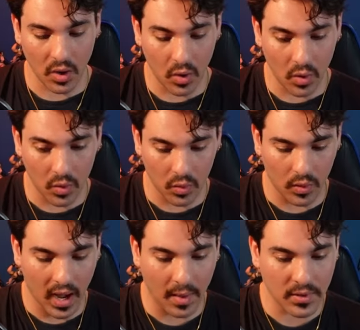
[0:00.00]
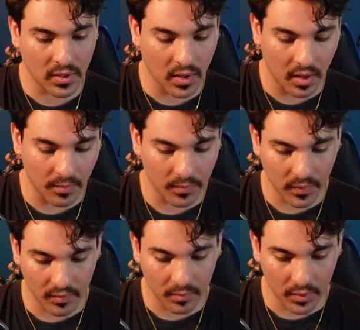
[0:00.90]
oh, Absalom.
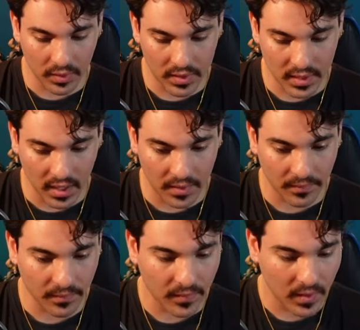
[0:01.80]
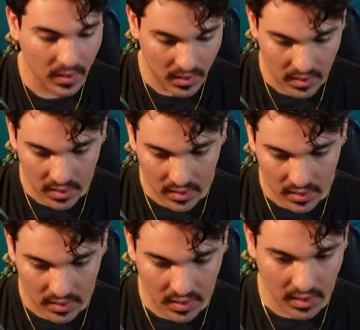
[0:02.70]
We haven't pulled this guy.
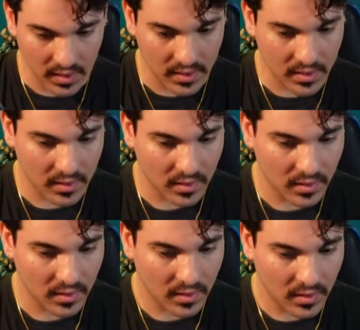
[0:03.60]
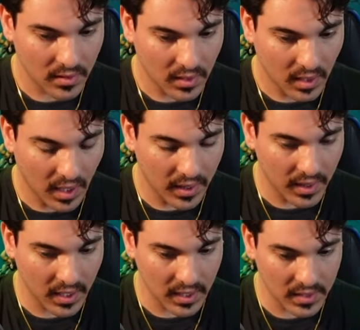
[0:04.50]
Nice. I
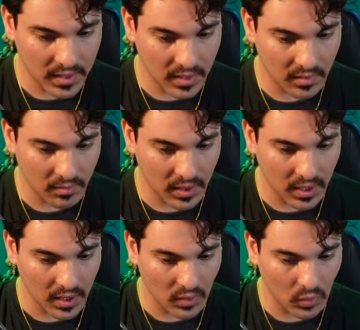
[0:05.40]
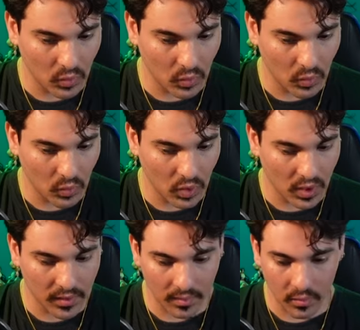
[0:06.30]
think it's gonna be
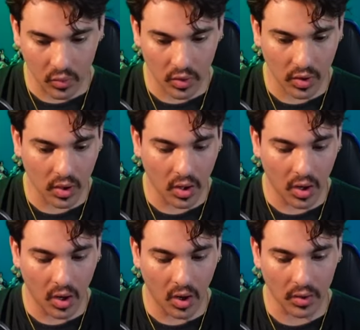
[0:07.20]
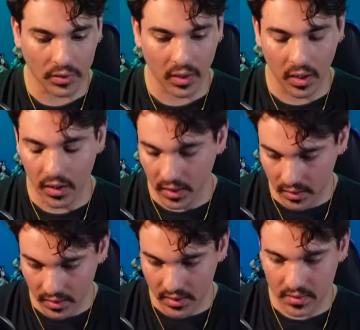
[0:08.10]
one more alt art
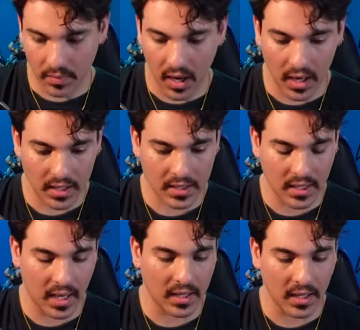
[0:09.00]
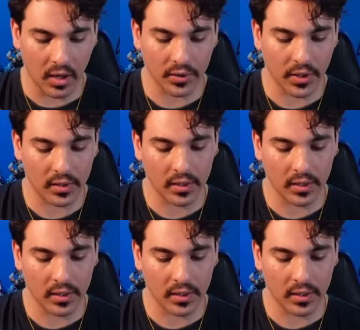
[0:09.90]
in this box and the alt art